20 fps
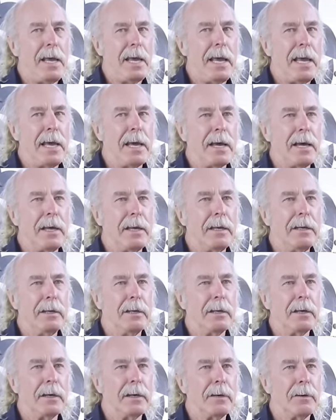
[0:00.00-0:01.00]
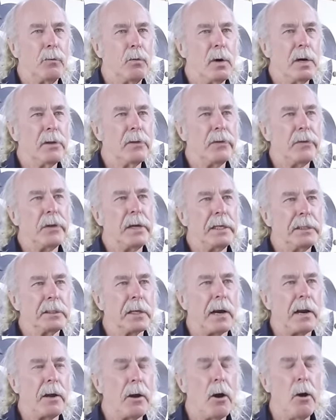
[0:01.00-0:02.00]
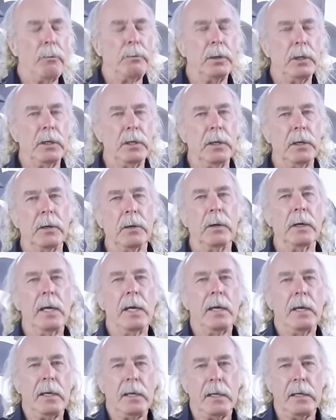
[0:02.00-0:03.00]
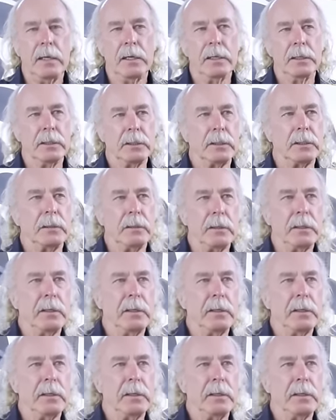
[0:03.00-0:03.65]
And uh, one of the things that I hope to do is